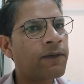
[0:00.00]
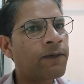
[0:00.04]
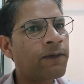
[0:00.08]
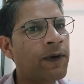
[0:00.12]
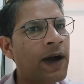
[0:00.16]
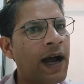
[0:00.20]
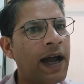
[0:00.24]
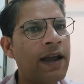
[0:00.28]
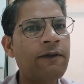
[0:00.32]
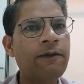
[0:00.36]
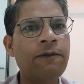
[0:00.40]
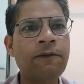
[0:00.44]

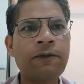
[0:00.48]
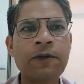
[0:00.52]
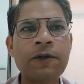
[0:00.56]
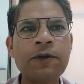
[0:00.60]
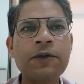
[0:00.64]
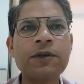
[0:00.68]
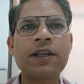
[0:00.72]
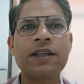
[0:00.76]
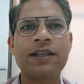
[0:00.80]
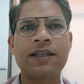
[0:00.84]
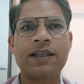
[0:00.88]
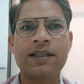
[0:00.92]
5
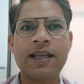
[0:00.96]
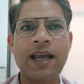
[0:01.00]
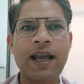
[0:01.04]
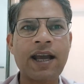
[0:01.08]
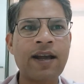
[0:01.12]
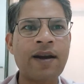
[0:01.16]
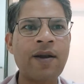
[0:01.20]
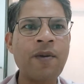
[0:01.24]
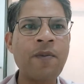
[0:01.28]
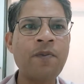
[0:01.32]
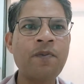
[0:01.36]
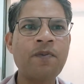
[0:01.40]
fuse as a
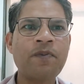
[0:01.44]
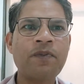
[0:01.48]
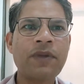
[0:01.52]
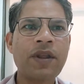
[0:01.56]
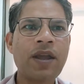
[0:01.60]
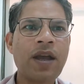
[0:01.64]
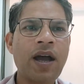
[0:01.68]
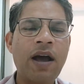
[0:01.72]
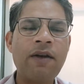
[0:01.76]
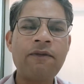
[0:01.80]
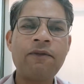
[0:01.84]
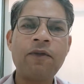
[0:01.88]
sacrum
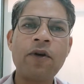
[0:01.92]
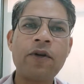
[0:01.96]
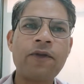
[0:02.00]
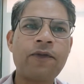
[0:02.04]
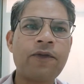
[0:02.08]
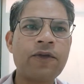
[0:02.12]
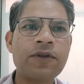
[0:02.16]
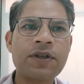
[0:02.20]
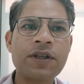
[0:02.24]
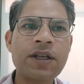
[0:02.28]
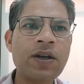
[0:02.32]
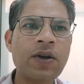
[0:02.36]
and 4
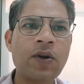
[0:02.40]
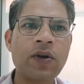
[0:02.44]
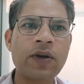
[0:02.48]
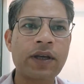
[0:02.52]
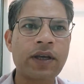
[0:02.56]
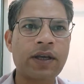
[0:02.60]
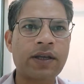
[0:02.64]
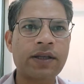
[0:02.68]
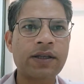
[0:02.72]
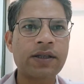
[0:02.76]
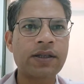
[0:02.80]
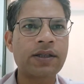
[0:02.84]
fuse as a
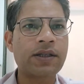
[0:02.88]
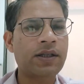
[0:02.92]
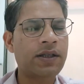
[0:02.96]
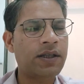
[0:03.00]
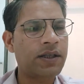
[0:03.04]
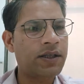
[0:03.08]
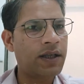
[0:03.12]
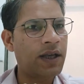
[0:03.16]
coccyx.